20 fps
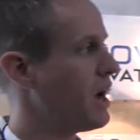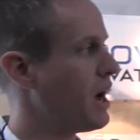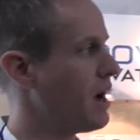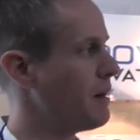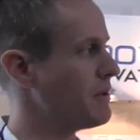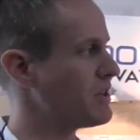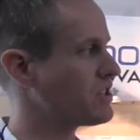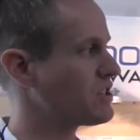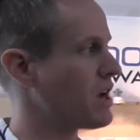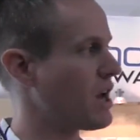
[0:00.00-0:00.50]

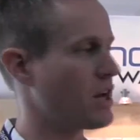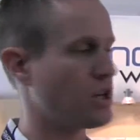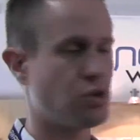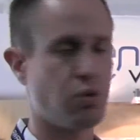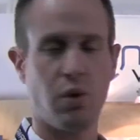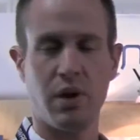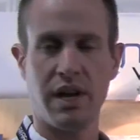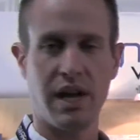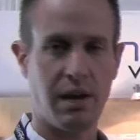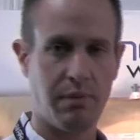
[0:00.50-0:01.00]
It's got a
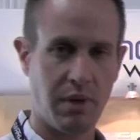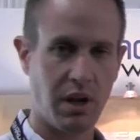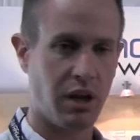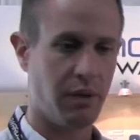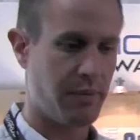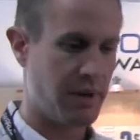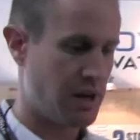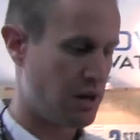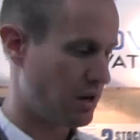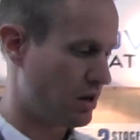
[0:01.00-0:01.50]

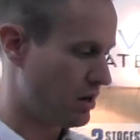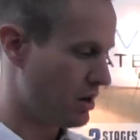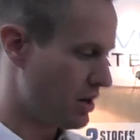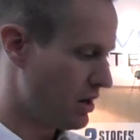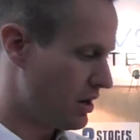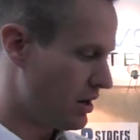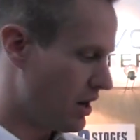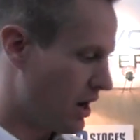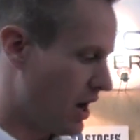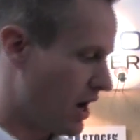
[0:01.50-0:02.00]

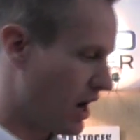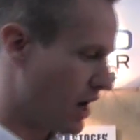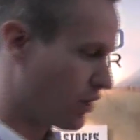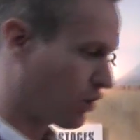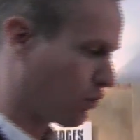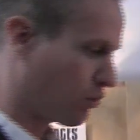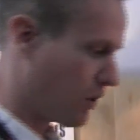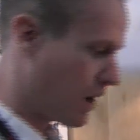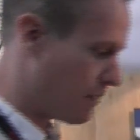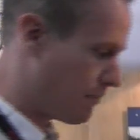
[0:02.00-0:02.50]

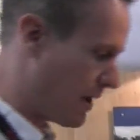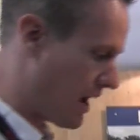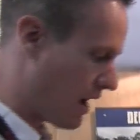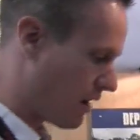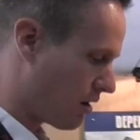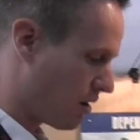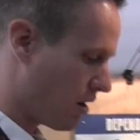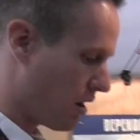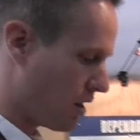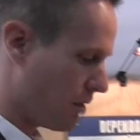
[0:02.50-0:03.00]
28mm thread
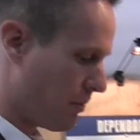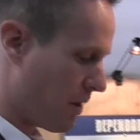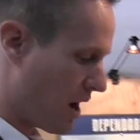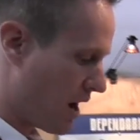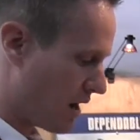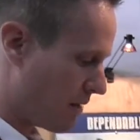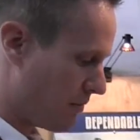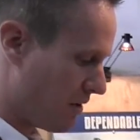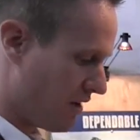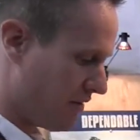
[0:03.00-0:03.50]
pattern on the
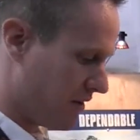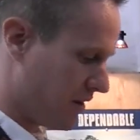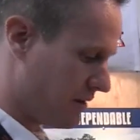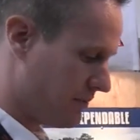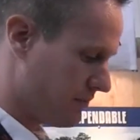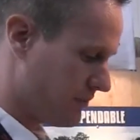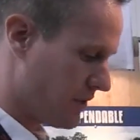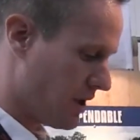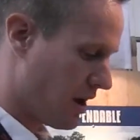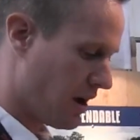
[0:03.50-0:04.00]
bottom of it.